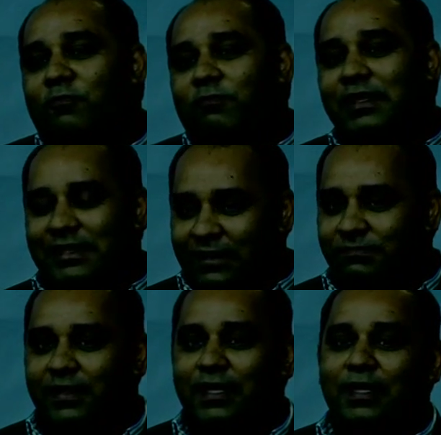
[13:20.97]

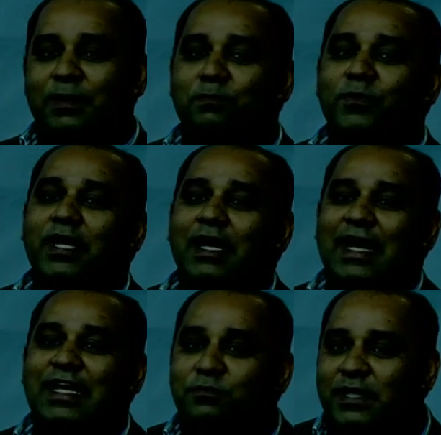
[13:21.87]
Philadelphia, they
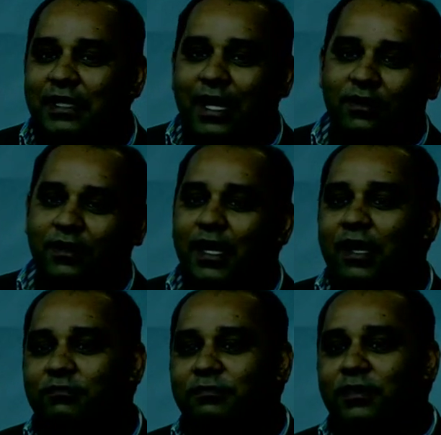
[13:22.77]
admit that
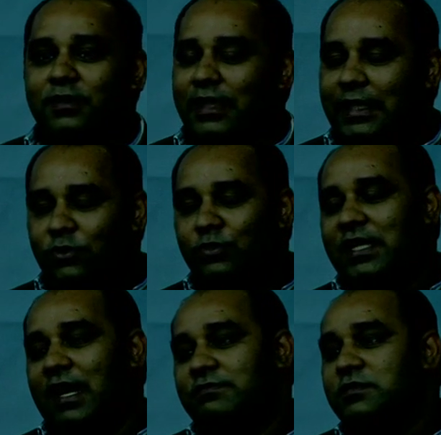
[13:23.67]
they
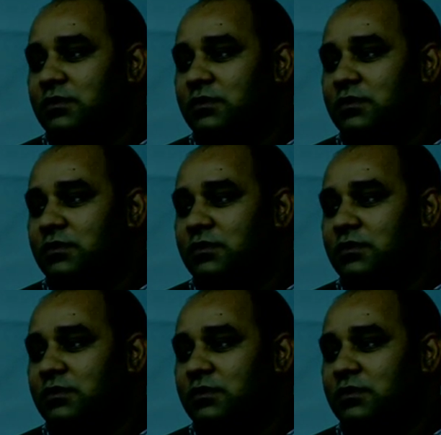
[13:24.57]
don't have